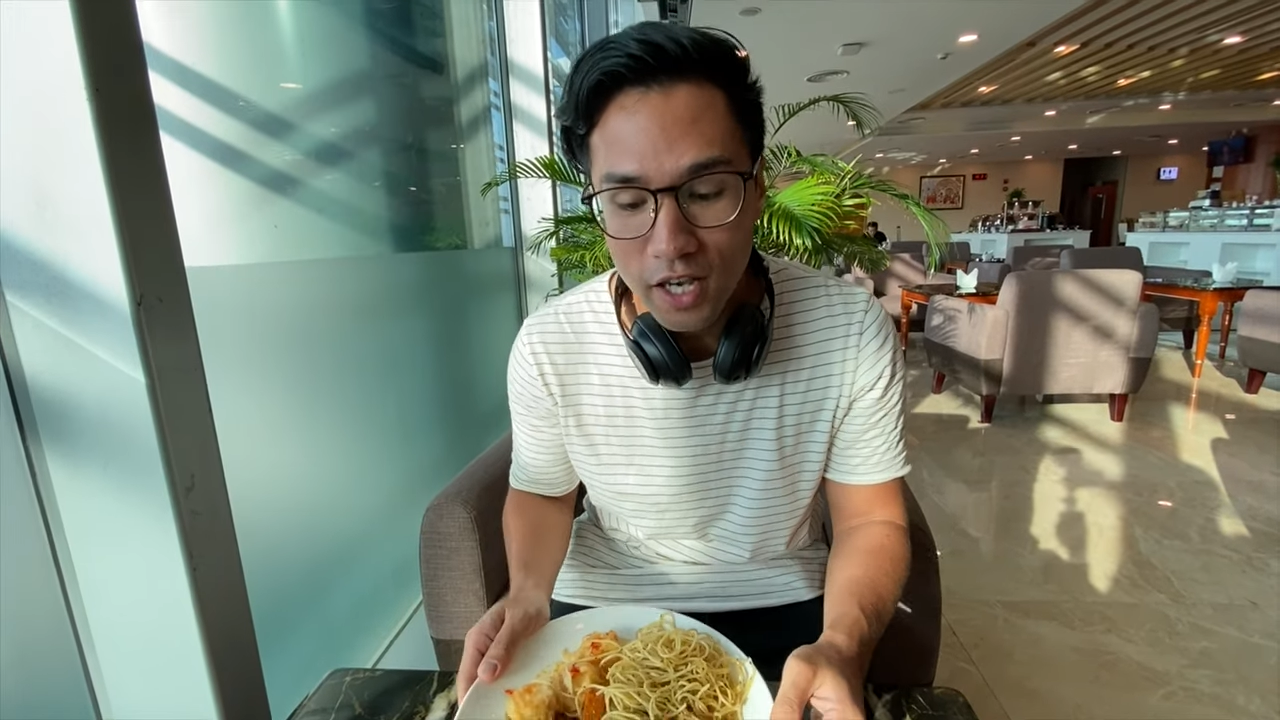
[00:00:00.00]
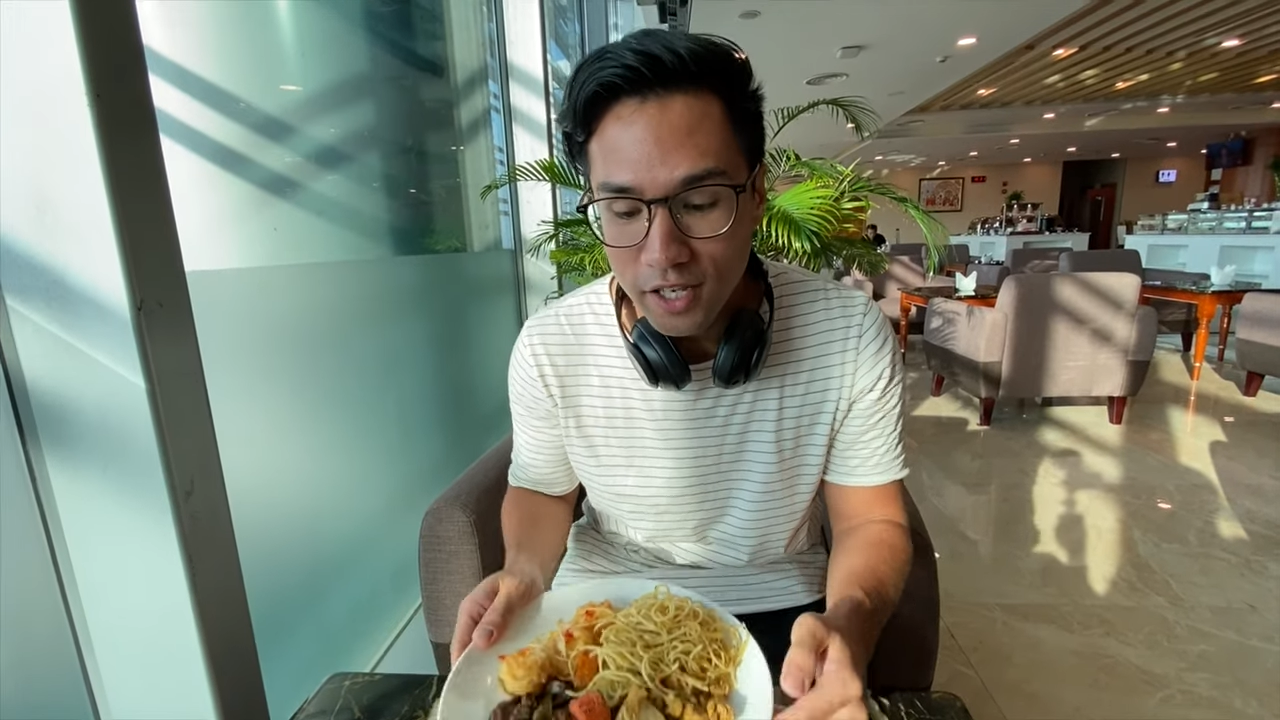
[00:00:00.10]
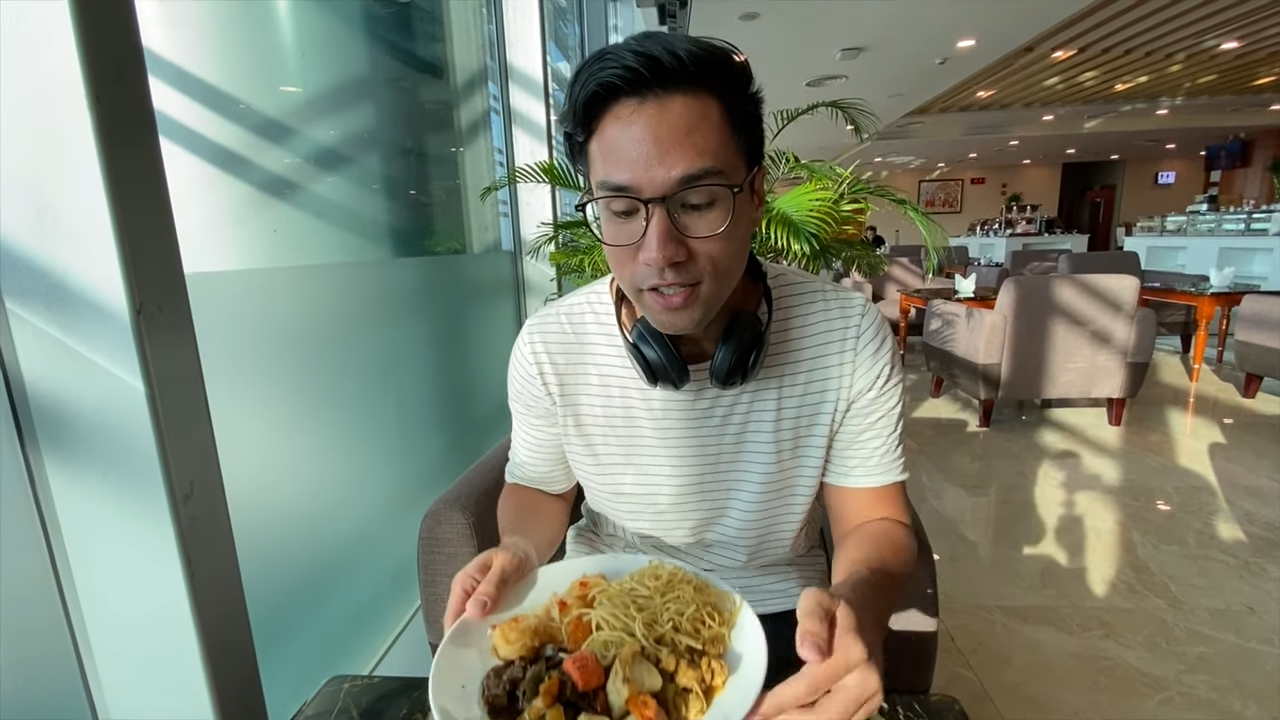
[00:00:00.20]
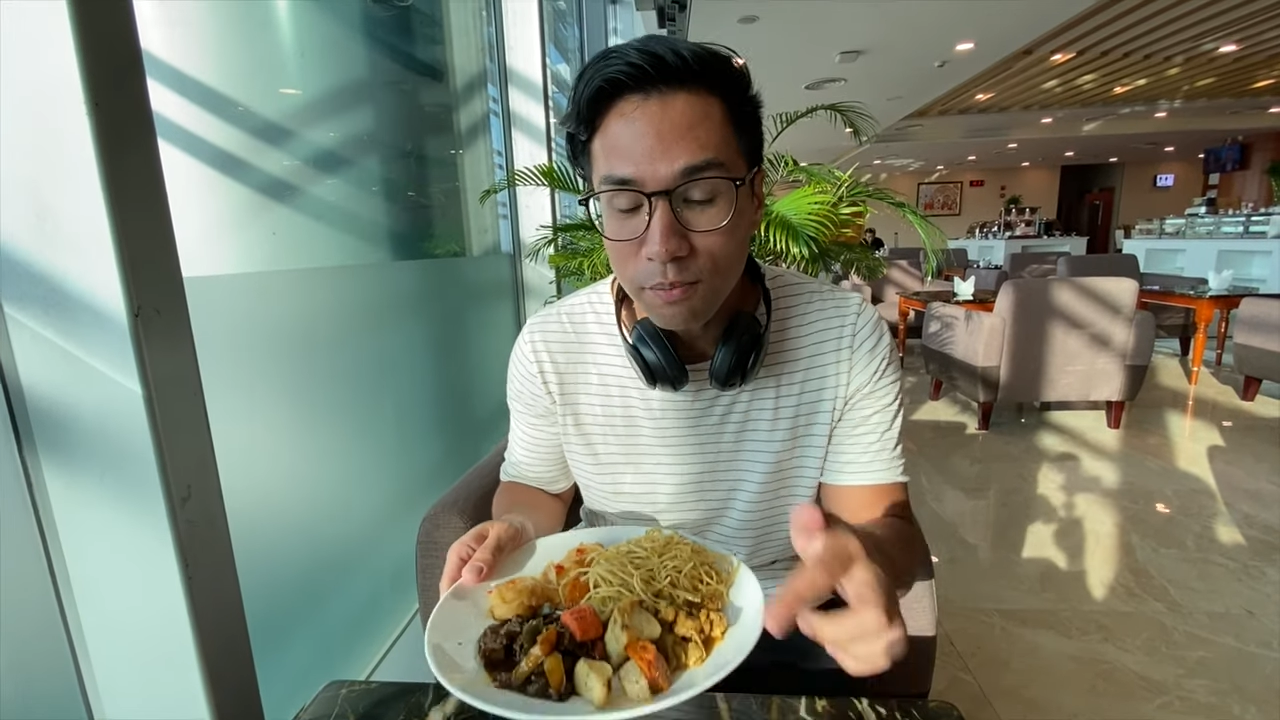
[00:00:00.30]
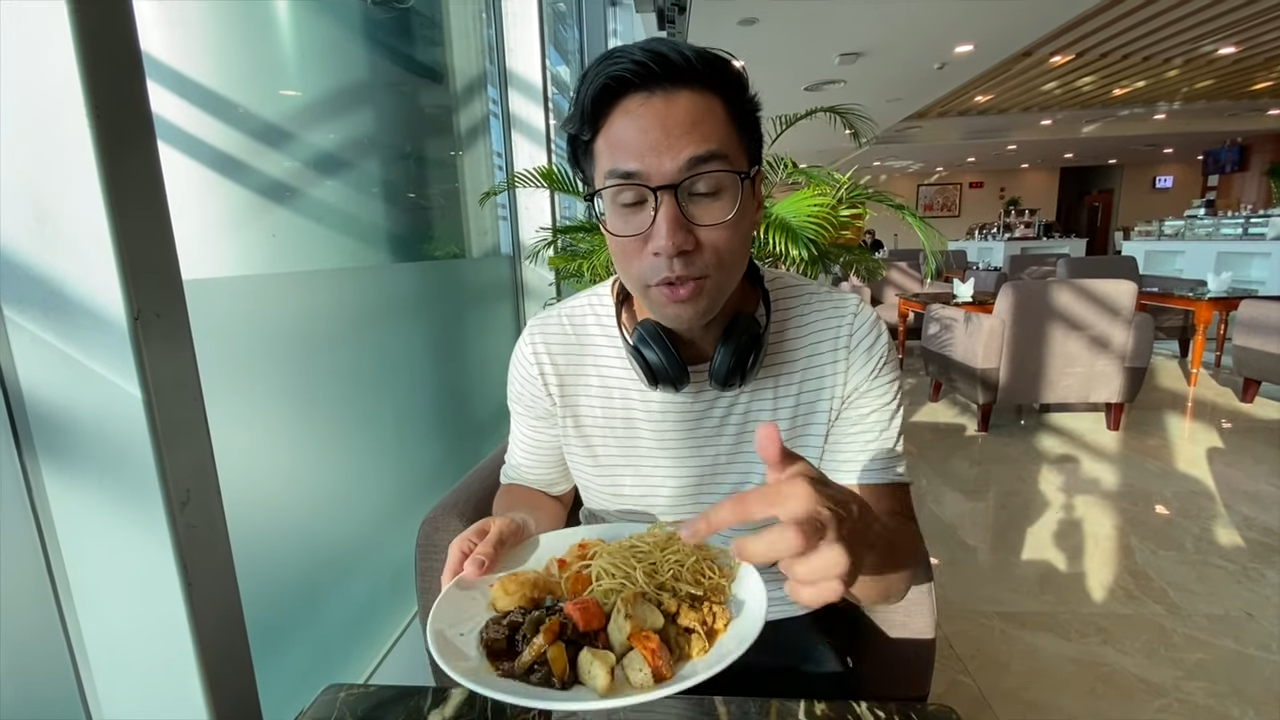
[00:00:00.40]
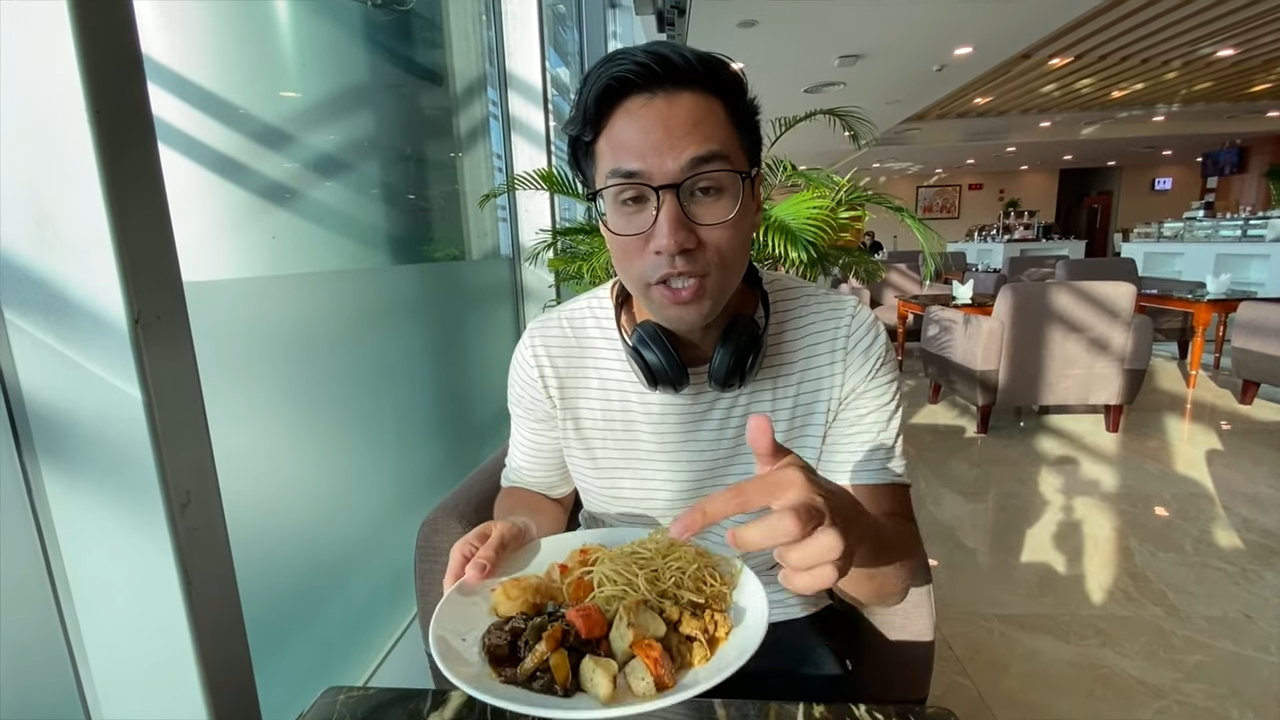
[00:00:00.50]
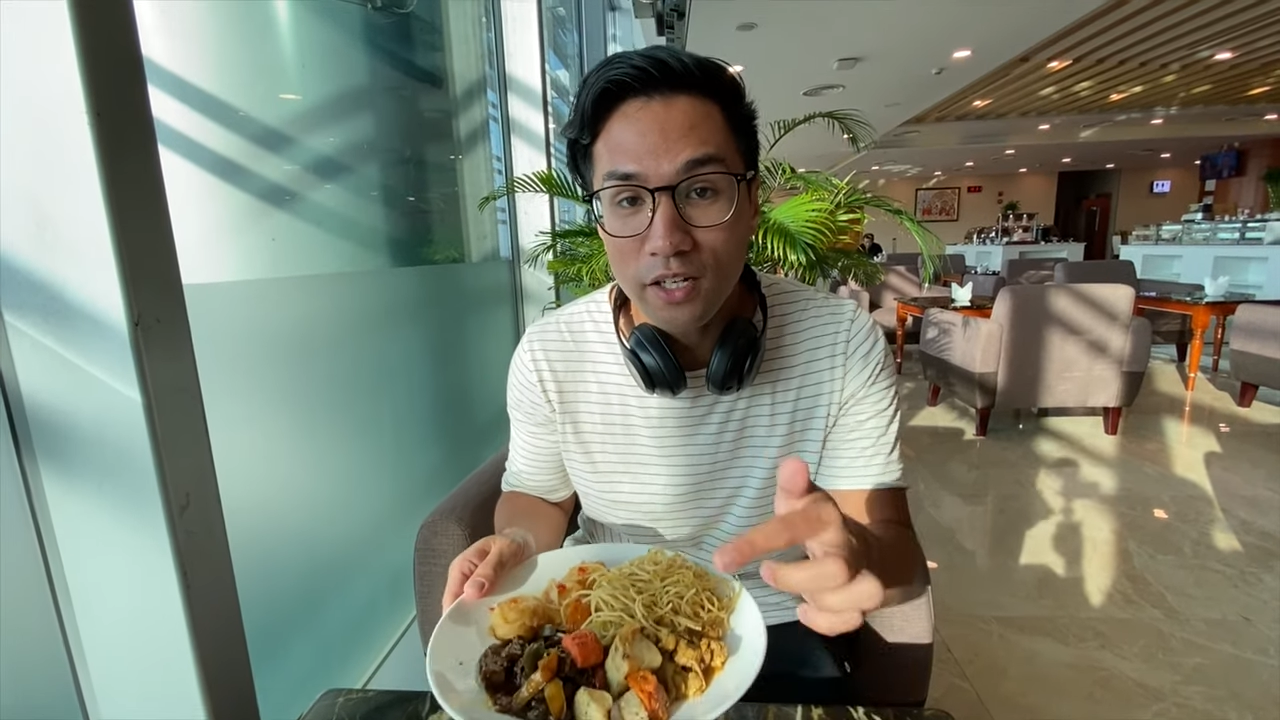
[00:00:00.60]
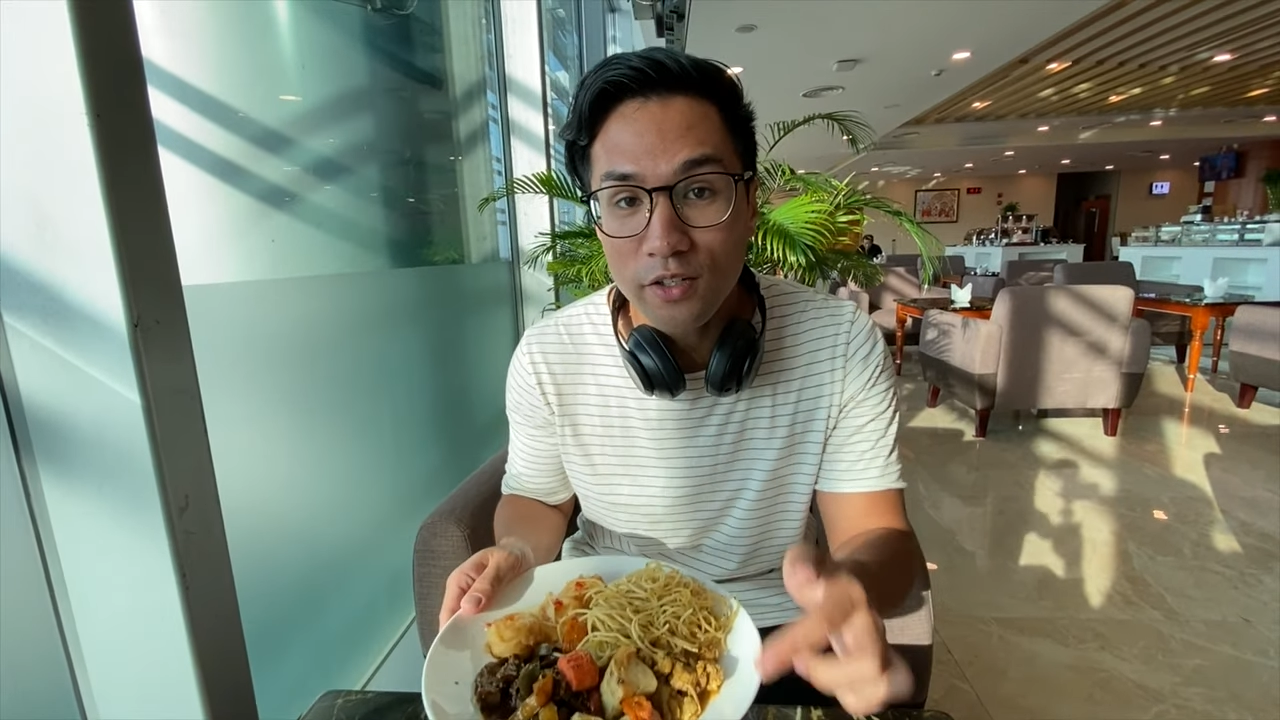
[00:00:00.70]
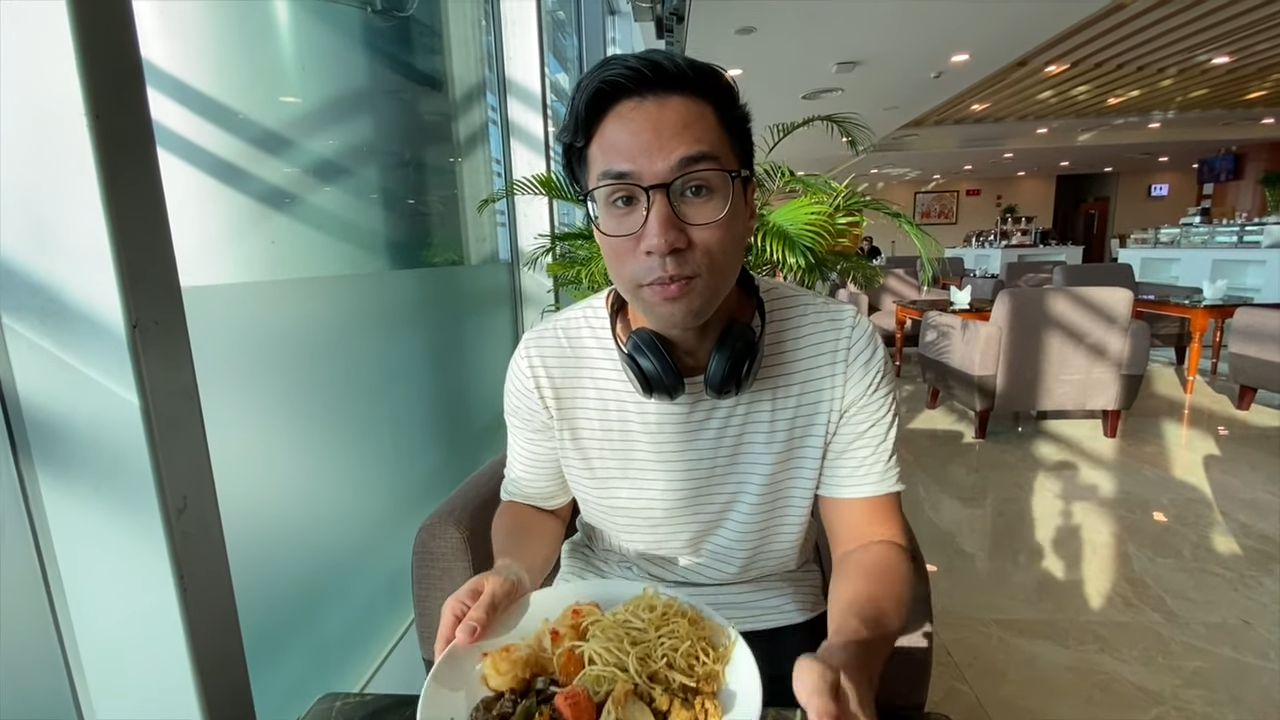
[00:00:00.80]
and some potatoes